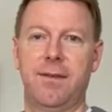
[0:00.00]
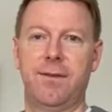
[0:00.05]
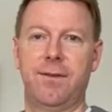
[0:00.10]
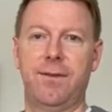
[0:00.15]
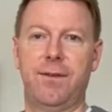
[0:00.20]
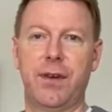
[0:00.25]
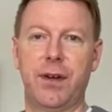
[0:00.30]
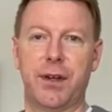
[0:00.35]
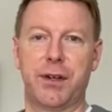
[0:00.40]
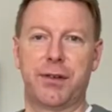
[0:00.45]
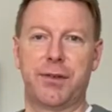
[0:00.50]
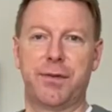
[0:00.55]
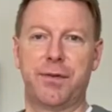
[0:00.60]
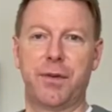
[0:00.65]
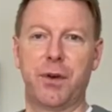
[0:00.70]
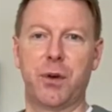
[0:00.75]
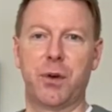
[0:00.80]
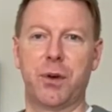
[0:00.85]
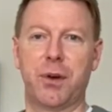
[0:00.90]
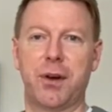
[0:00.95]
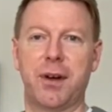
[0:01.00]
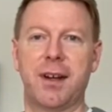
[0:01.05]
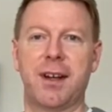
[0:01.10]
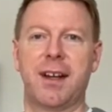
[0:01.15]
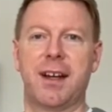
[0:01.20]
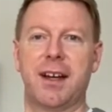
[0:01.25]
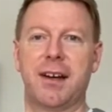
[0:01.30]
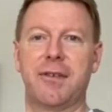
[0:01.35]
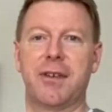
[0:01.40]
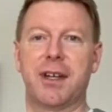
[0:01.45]
verse 4
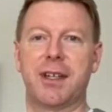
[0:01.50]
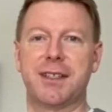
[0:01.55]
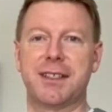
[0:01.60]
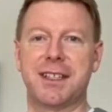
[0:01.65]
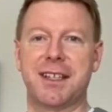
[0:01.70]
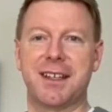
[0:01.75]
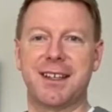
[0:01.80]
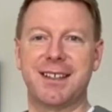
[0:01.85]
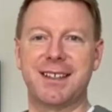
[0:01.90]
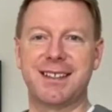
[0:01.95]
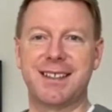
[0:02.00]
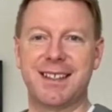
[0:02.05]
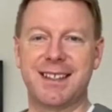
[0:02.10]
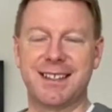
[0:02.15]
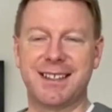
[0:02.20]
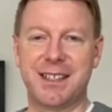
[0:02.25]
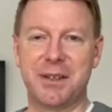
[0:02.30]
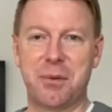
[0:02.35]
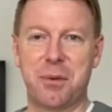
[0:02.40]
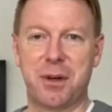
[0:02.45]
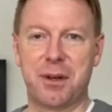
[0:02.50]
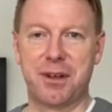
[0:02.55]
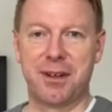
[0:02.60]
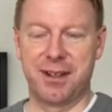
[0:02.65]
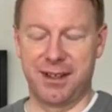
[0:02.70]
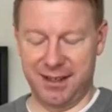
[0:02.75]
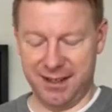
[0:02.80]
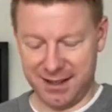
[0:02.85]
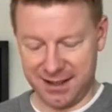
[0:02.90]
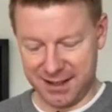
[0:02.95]
of Isaiah 61
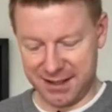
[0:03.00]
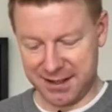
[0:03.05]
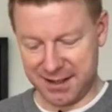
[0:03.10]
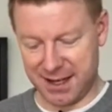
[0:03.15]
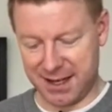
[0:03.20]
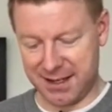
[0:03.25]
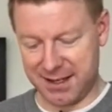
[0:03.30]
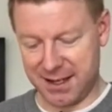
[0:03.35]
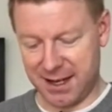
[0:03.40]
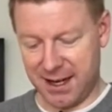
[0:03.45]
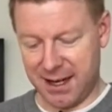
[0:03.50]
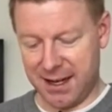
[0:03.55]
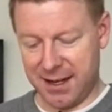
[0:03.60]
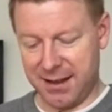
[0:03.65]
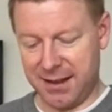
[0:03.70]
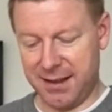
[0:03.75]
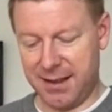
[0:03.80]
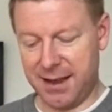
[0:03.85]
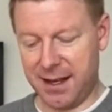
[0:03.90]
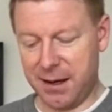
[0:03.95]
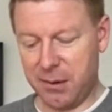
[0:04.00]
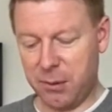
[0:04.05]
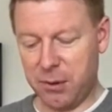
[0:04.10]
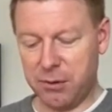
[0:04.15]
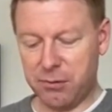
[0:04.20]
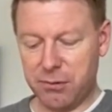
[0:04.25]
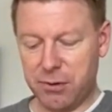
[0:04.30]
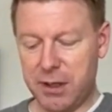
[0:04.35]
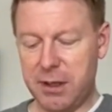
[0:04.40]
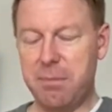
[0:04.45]
says, "They
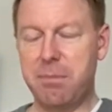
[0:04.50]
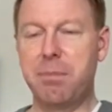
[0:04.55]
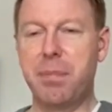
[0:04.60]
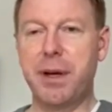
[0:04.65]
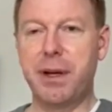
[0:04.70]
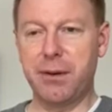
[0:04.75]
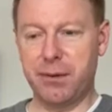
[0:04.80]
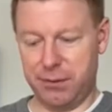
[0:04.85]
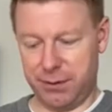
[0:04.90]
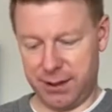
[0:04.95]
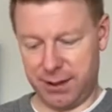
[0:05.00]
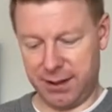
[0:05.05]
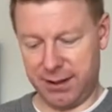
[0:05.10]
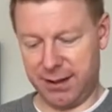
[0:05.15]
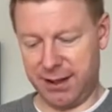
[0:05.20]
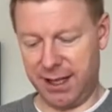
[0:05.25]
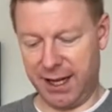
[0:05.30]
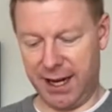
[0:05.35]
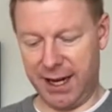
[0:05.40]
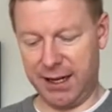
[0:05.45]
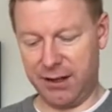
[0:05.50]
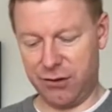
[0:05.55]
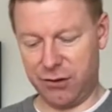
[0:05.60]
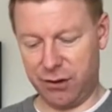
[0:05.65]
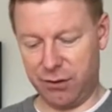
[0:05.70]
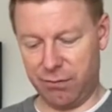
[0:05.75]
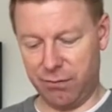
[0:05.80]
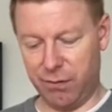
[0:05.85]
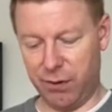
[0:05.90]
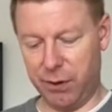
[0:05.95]
will rebuild the
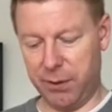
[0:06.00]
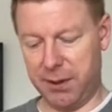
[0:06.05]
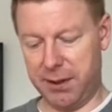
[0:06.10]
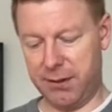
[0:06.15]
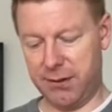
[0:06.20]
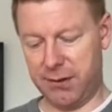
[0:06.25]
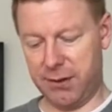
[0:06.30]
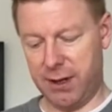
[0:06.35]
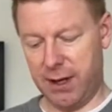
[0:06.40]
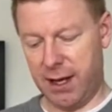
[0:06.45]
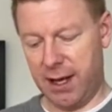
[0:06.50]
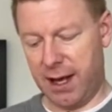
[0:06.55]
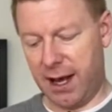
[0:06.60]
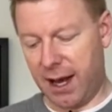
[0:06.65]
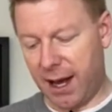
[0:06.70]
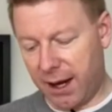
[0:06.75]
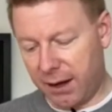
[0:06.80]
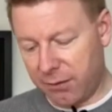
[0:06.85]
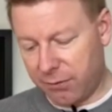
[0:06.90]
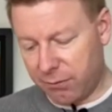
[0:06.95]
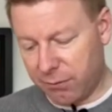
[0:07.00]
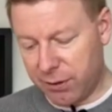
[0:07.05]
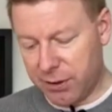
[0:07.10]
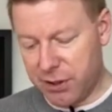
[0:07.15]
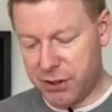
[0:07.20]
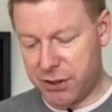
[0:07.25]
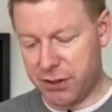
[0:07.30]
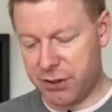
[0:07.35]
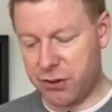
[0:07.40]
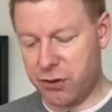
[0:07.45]
ancient ruins and
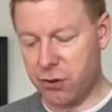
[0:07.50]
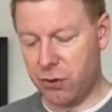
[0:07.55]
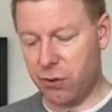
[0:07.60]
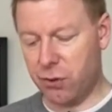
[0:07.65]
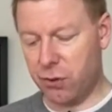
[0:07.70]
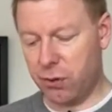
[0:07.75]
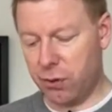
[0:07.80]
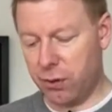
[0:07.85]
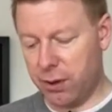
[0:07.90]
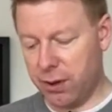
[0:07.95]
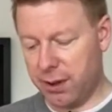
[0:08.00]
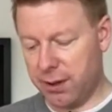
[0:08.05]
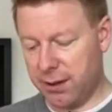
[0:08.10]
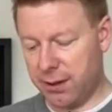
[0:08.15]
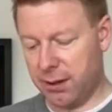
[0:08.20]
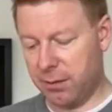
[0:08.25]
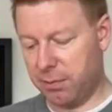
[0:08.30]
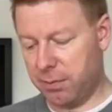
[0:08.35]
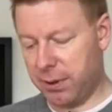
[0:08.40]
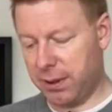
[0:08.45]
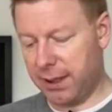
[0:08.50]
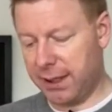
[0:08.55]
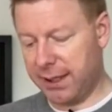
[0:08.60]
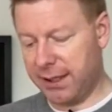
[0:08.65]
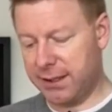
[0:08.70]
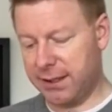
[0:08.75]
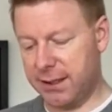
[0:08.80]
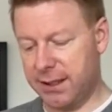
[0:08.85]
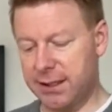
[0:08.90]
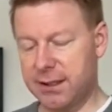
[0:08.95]
restore the
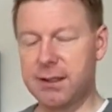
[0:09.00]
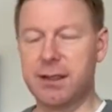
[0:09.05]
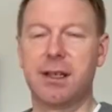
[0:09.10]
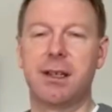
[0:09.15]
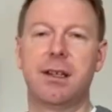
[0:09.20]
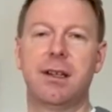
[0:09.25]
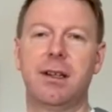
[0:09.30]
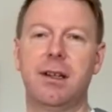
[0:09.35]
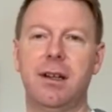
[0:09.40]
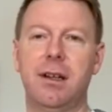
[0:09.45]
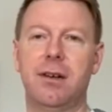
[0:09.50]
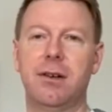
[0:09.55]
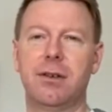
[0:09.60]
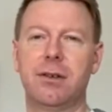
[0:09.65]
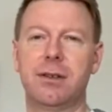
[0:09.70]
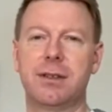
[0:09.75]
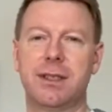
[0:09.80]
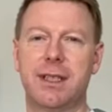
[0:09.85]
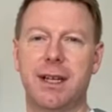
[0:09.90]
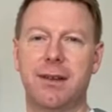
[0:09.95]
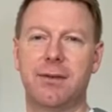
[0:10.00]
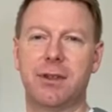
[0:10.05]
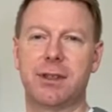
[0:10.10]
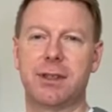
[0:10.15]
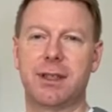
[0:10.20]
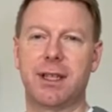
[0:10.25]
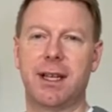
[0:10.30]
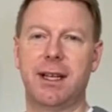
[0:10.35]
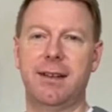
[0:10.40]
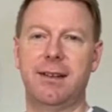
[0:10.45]
places long
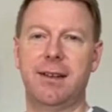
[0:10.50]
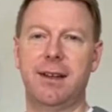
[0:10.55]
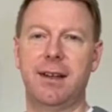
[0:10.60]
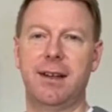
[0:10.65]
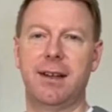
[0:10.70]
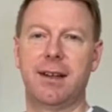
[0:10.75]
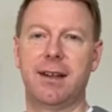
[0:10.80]
devastated."